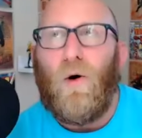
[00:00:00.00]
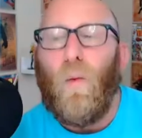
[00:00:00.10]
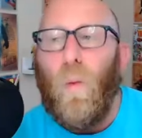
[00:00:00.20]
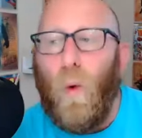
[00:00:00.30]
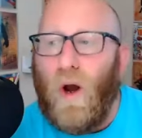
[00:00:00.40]

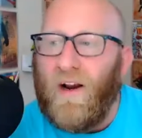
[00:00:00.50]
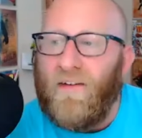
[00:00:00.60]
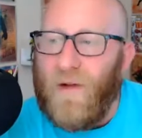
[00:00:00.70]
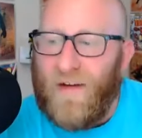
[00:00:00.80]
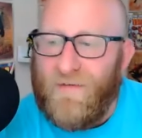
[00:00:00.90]
one
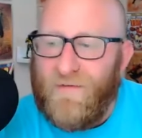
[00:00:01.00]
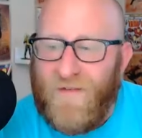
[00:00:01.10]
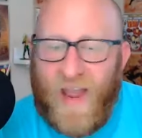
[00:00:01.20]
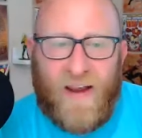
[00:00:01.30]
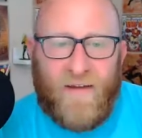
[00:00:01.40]
of my
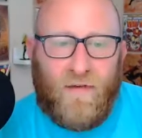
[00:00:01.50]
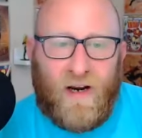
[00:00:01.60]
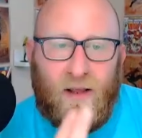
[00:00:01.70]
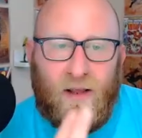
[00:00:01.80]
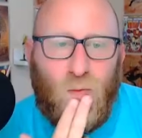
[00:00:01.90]

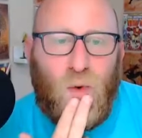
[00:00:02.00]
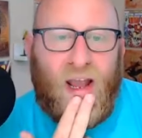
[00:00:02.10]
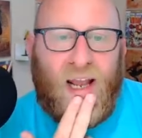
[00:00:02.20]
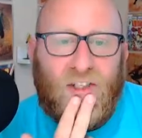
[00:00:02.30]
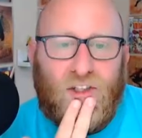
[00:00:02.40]
favorite
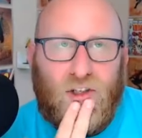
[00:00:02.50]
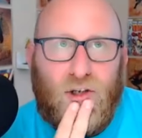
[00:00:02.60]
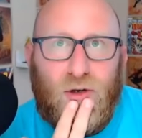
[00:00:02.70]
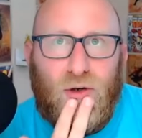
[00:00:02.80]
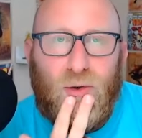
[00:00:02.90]
ways
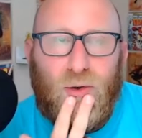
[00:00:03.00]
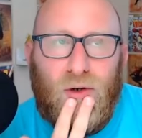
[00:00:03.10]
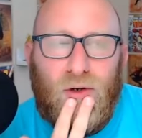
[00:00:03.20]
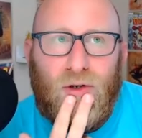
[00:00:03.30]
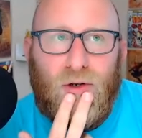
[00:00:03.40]
to
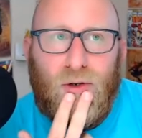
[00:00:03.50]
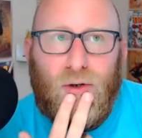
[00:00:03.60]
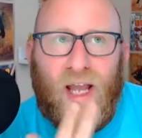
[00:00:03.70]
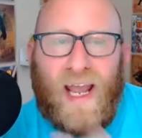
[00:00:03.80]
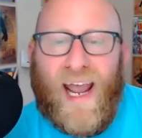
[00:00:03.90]

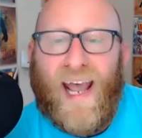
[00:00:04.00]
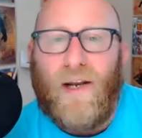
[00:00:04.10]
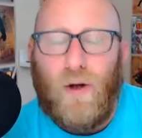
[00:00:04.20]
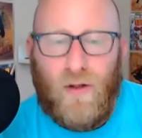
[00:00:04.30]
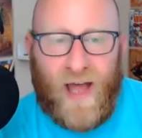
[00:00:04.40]

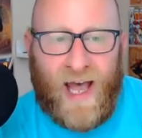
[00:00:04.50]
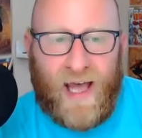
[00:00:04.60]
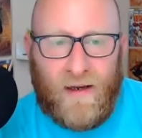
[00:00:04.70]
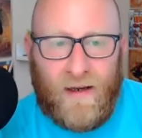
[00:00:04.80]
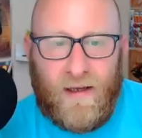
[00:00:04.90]
handle
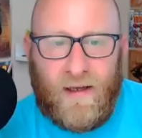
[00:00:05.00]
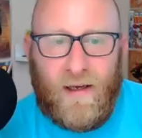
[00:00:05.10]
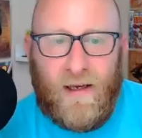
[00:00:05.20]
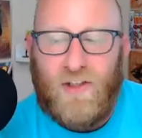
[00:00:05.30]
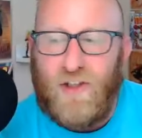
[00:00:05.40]
that
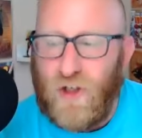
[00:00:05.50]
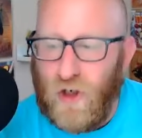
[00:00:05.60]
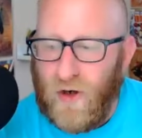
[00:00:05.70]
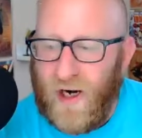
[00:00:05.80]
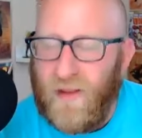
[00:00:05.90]
is
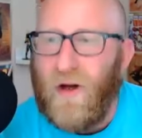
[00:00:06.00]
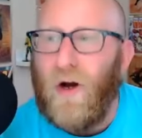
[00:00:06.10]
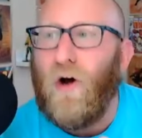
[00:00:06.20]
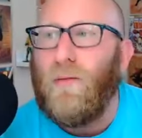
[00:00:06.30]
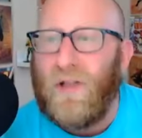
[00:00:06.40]
during
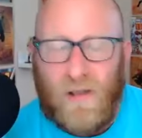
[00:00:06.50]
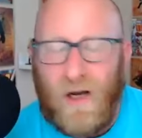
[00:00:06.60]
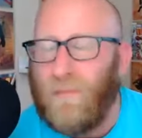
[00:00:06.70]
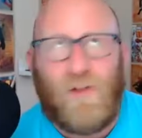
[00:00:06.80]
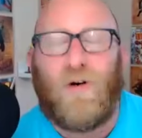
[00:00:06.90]

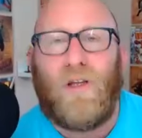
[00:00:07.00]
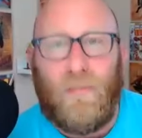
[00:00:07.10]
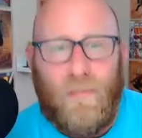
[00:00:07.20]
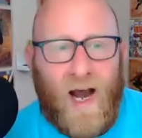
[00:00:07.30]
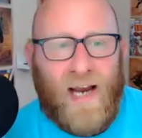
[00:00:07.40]

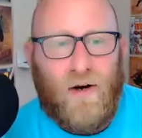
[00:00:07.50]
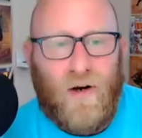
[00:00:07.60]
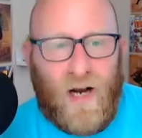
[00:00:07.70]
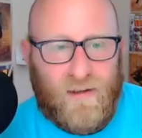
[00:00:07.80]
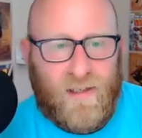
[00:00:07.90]
the buyer
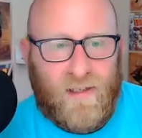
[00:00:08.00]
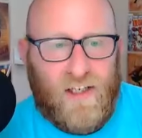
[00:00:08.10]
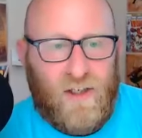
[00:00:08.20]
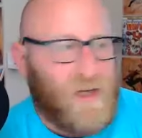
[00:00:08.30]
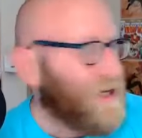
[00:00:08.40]
consultation